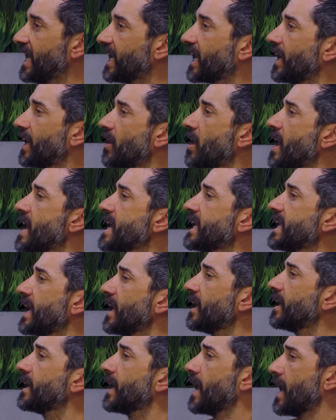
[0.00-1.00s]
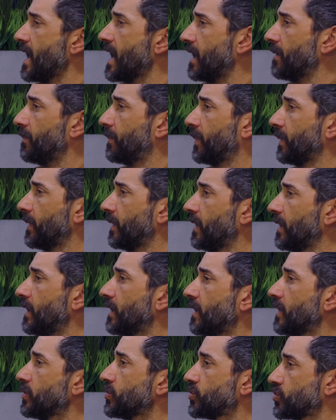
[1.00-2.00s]
Can I get it up
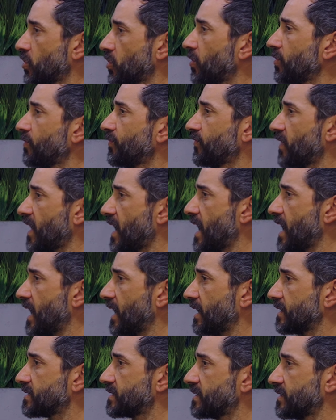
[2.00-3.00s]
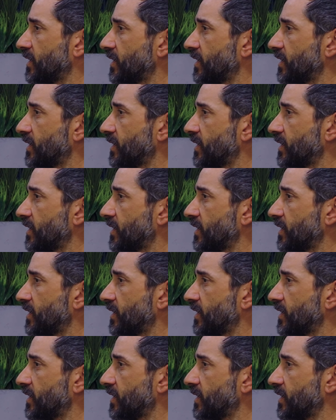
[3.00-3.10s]
so fast